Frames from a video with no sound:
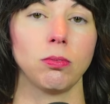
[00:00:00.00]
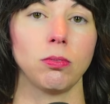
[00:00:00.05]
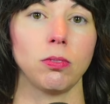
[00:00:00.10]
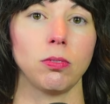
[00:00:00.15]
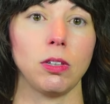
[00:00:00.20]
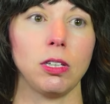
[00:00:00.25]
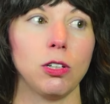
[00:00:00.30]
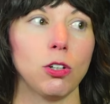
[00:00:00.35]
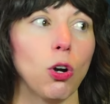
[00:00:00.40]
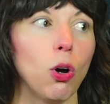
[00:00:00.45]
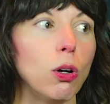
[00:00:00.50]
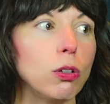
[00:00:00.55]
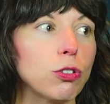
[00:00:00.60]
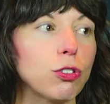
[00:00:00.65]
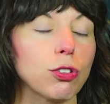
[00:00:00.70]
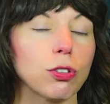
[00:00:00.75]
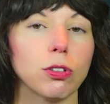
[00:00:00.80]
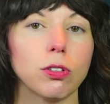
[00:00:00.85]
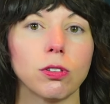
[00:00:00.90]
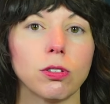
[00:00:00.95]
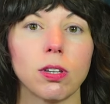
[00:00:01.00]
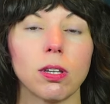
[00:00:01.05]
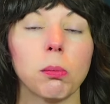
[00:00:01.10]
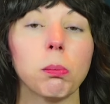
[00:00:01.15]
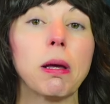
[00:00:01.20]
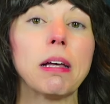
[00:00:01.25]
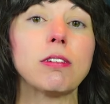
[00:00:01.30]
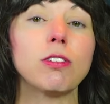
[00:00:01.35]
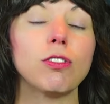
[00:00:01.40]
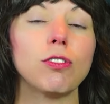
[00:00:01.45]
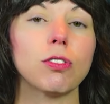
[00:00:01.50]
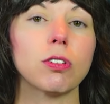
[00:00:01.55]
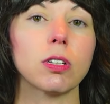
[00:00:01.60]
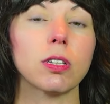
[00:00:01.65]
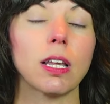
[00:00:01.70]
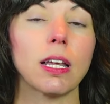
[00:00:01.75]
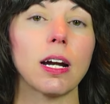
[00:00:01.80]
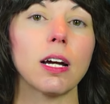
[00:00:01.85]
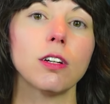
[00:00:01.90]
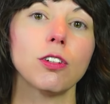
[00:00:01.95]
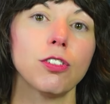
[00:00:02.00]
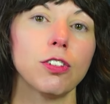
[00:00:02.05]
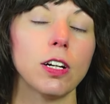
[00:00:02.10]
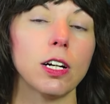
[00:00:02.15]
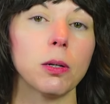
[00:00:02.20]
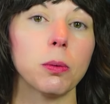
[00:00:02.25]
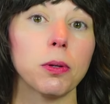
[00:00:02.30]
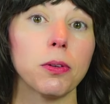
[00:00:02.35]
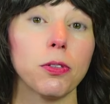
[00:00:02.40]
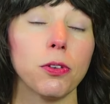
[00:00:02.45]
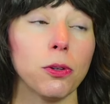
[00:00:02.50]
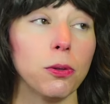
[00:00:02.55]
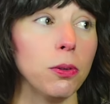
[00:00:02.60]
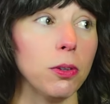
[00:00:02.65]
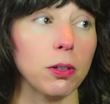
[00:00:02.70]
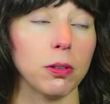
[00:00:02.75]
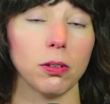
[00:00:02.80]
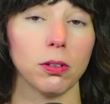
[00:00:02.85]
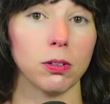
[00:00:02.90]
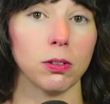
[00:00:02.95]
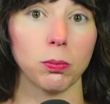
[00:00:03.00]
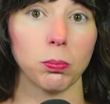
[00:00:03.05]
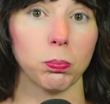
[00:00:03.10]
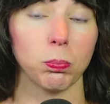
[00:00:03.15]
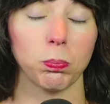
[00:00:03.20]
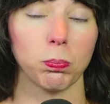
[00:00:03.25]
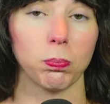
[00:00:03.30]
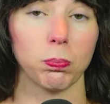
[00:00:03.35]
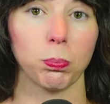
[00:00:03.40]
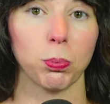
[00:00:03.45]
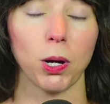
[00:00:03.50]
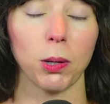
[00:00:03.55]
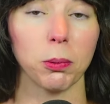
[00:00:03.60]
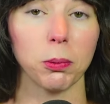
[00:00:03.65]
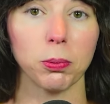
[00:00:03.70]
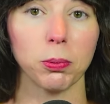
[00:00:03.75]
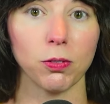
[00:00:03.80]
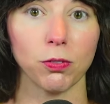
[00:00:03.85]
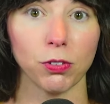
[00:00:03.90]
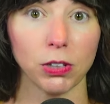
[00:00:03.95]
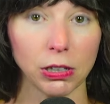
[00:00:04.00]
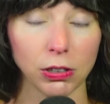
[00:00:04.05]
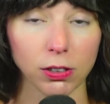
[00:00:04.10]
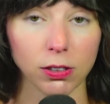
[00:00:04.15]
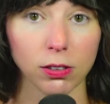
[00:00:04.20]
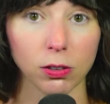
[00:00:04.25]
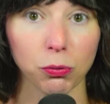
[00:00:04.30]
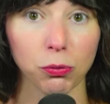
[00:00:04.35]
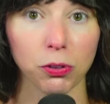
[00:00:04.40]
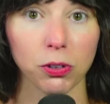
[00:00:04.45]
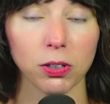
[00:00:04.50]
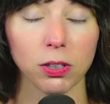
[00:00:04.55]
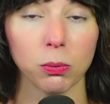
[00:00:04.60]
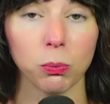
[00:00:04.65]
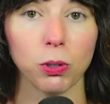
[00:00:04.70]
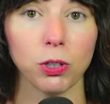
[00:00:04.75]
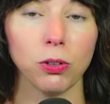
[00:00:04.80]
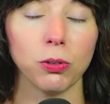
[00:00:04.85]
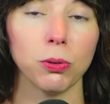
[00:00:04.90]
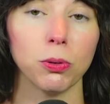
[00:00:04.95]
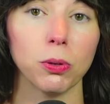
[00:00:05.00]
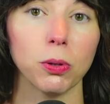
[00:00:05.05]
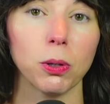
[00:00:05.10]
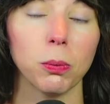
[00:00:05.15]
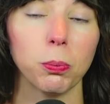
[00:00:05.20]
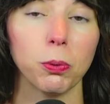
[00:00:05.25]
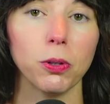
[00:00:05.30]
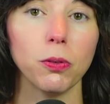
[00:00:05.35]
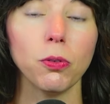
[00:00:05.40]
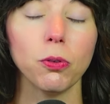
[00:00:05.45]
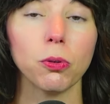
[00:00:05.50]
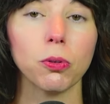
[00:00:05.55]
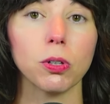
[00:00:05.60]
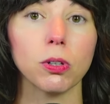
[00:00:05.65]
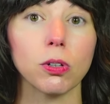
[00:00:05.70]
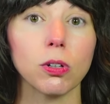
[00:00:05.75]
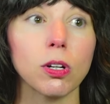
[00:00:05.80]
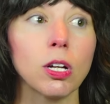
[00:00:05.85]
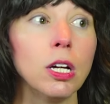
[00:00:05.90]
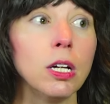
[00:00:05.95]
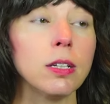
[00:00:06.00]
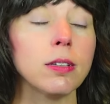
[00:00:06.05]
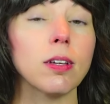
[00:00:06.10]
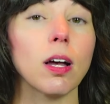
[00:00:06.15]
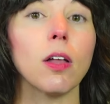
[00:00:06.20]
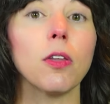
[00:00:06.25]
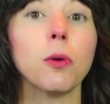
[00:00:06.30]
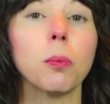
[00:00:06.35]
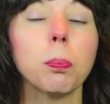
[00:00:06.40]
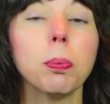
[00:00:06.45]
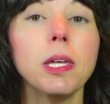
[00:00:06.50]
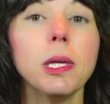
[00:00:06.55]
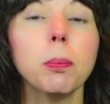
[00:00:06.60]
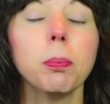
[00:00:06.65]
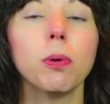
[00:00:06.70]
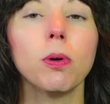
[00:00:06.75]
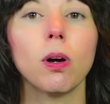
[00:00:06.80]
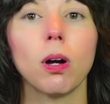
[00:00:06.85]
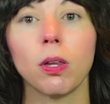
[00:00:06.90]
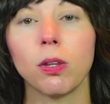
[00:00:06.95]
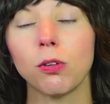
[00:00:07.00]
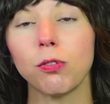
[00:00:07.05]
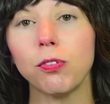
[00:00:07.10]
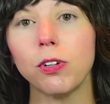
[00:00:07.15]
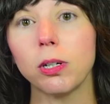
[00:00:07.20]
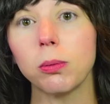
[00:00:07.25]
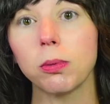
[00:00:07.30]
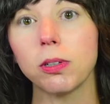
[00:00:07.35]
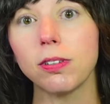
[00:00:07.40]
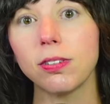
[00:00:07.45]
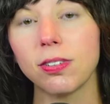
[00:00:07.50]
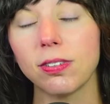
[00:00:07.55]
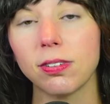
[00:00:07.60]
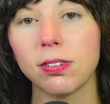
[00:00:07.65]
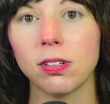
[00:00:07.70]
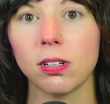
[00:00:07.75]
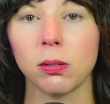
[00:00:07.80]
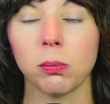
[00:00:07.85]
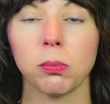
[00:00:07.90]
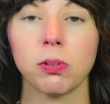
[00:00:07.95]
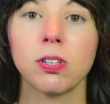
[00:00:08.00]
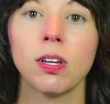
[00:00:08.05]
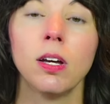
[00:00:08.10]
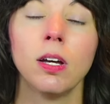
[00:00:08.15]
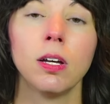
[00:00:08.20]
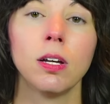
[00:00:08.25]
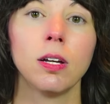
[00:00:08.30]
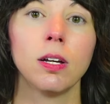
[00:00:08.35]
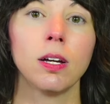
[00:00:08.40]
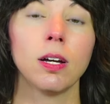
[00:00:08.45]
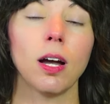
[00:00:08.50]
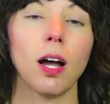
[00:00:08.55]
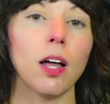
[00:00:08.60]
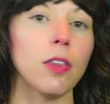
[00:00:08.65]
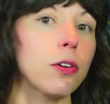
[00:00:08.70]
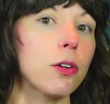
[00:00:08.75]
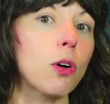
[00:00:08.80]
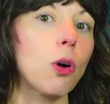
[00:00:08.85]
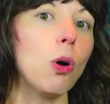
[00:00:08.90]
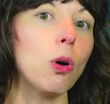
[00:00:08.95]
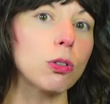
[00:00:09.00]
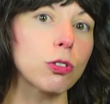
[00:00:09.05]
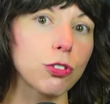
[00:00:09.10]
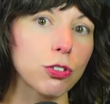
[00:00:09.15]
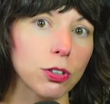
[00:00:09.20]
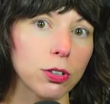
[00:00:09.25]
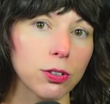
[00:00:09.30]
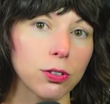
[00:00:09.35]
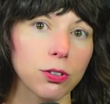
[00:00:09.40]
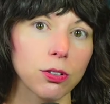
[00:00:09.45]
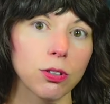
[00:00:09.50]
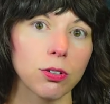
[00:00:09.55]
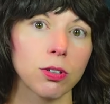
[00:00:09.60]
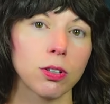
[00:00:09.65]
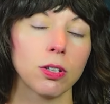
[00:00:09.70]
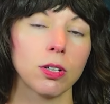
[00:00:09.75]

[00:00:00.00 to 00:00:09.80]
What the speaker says: the cultures, the messaging that I share with you that is probably very different than what you grew up with. You can look to other people, other family systems, other cultures.